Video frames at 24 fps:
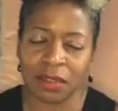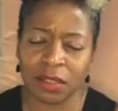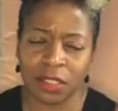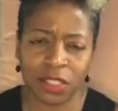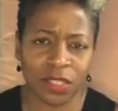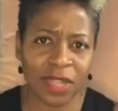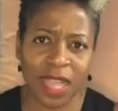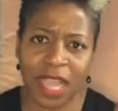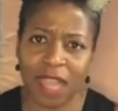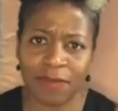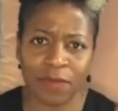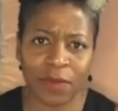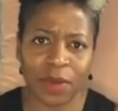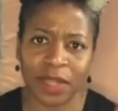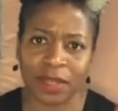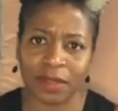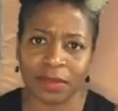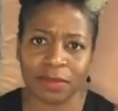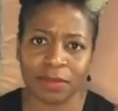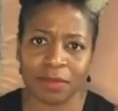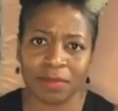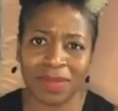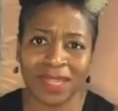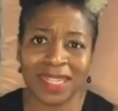Do you have one?
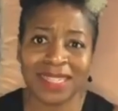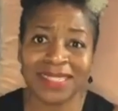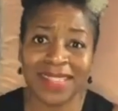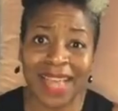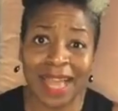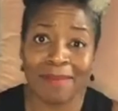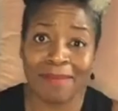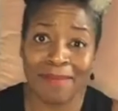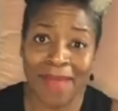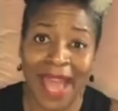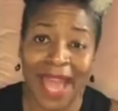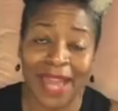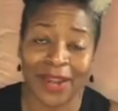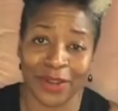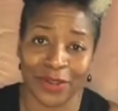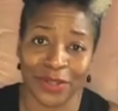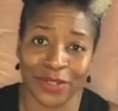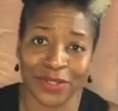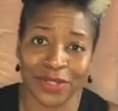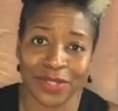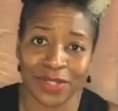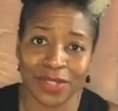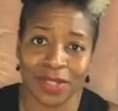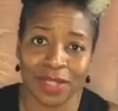Because that
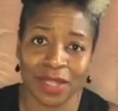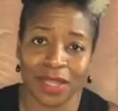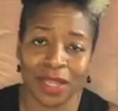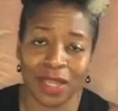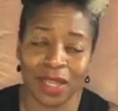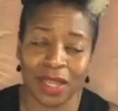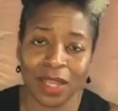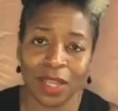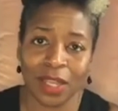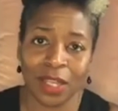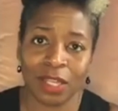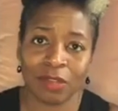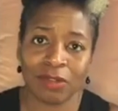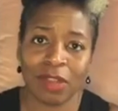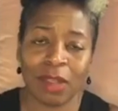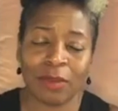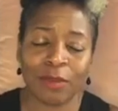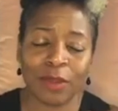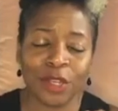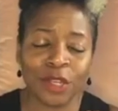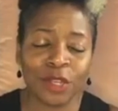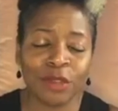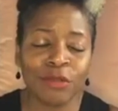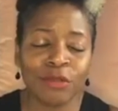matters, right?
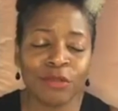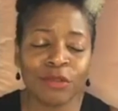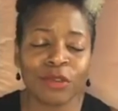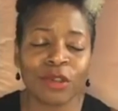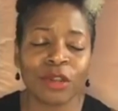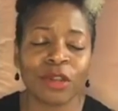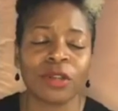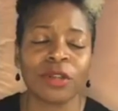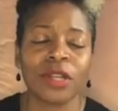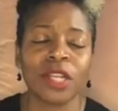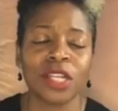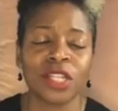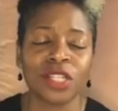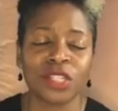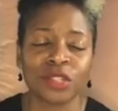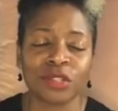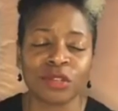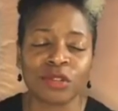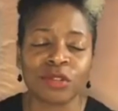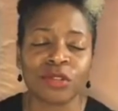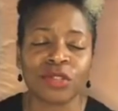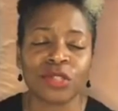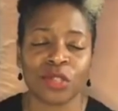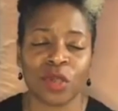When you nourish
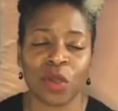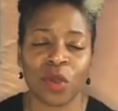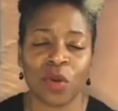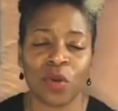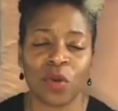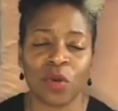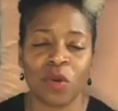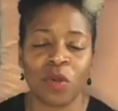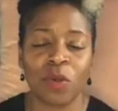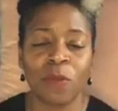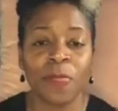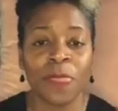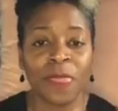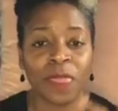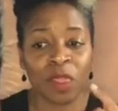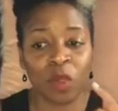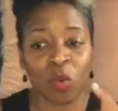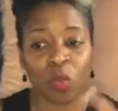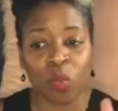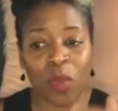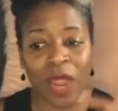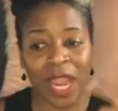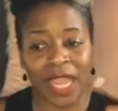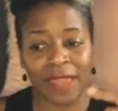your soul, the
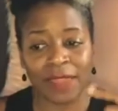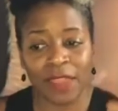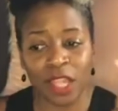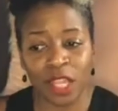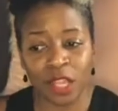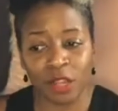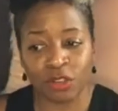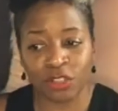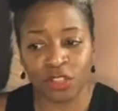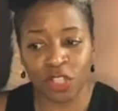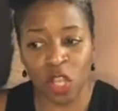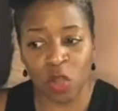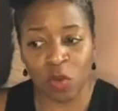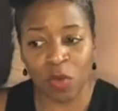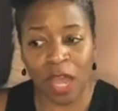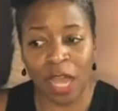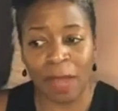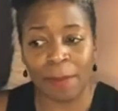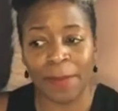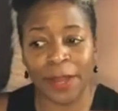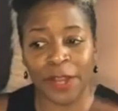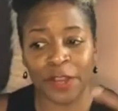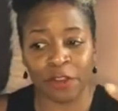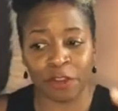way that you show
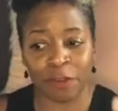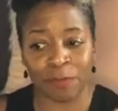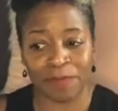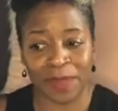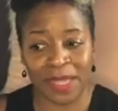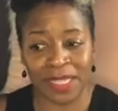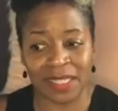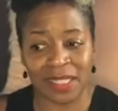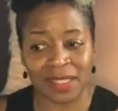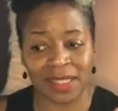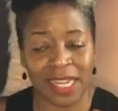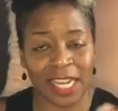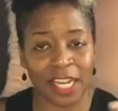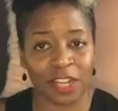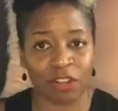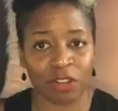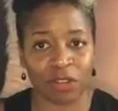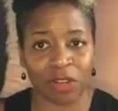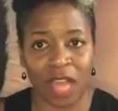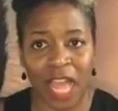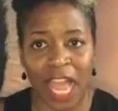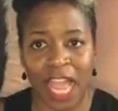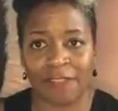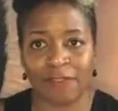up in your business and in your
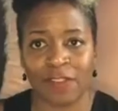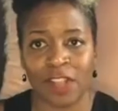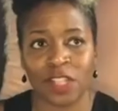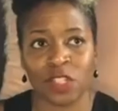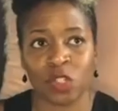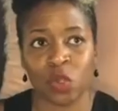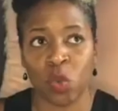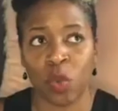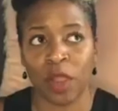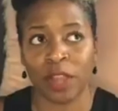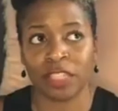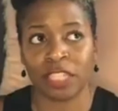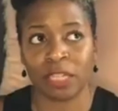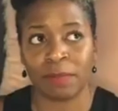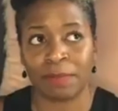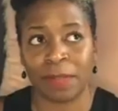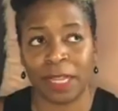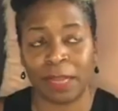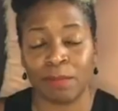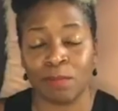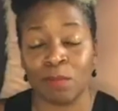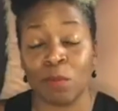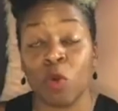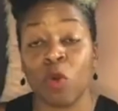life is going to
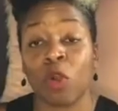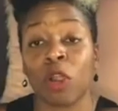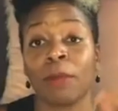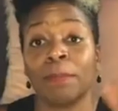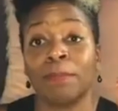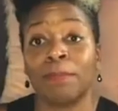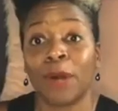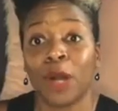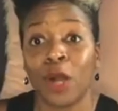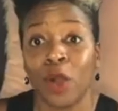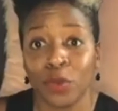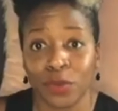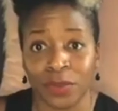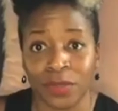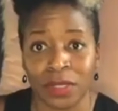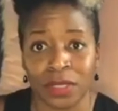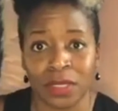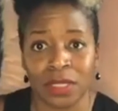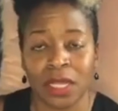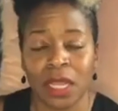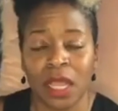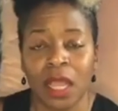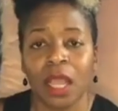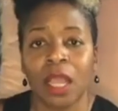be more
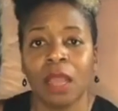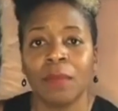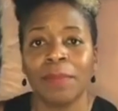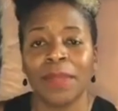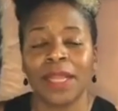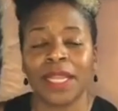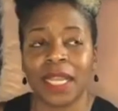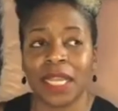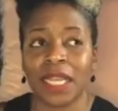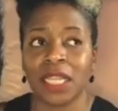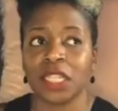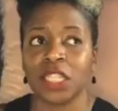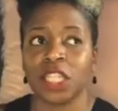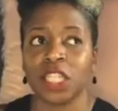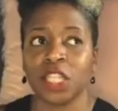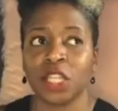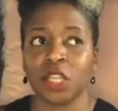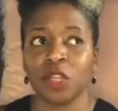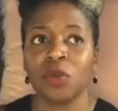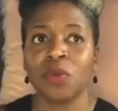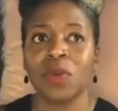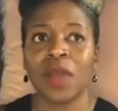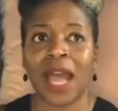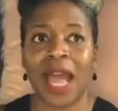potent because
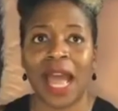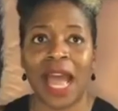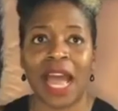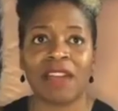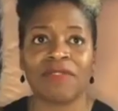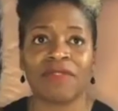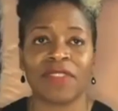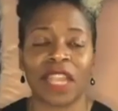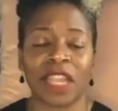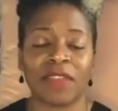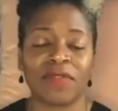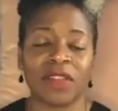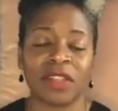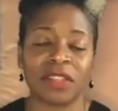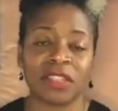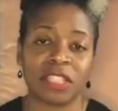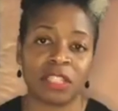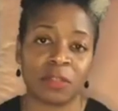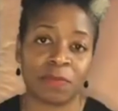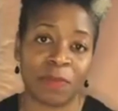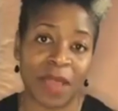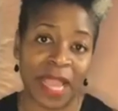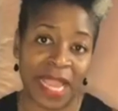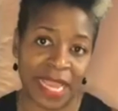you have given
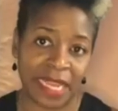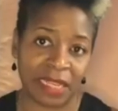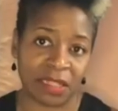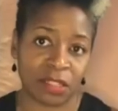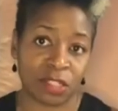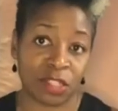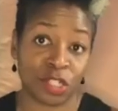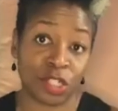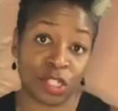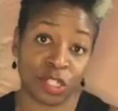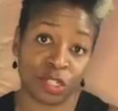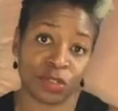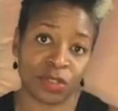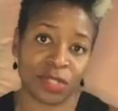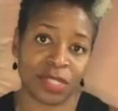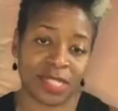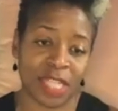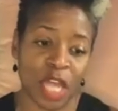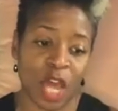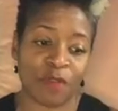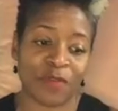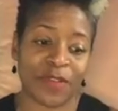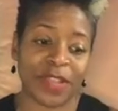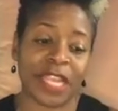space to
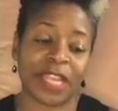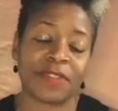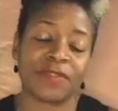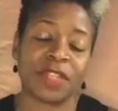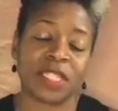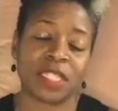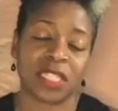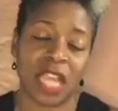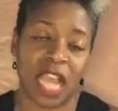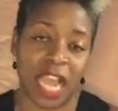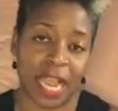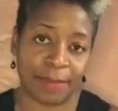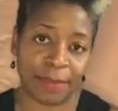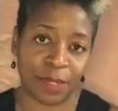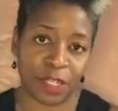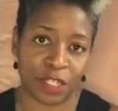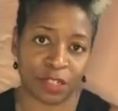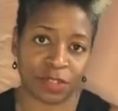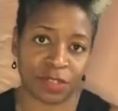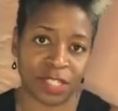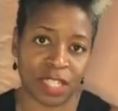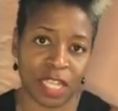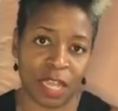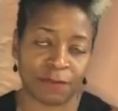yourself and given time to
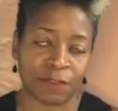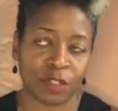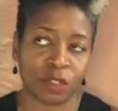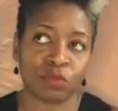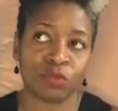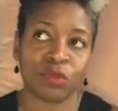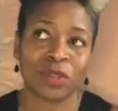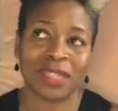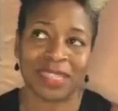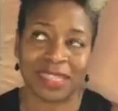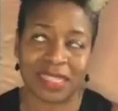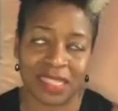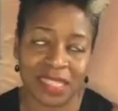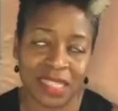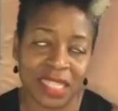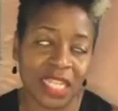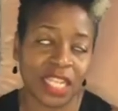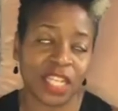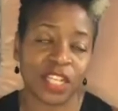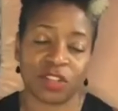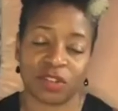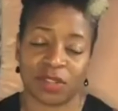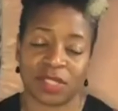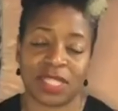yourself to really
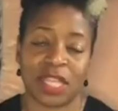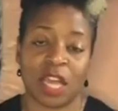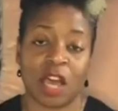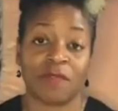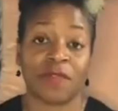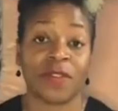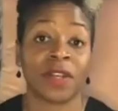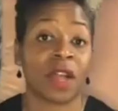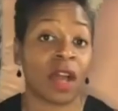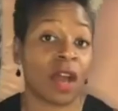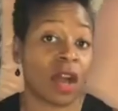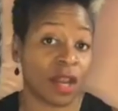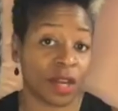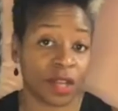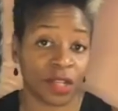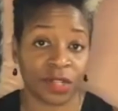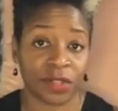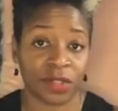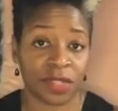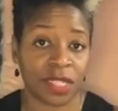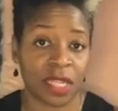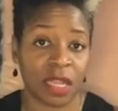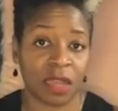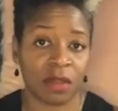see yourself and honor
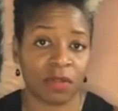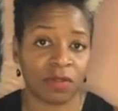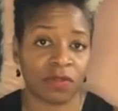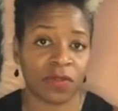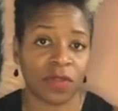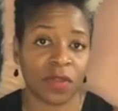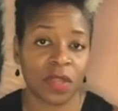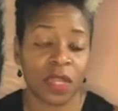yourself.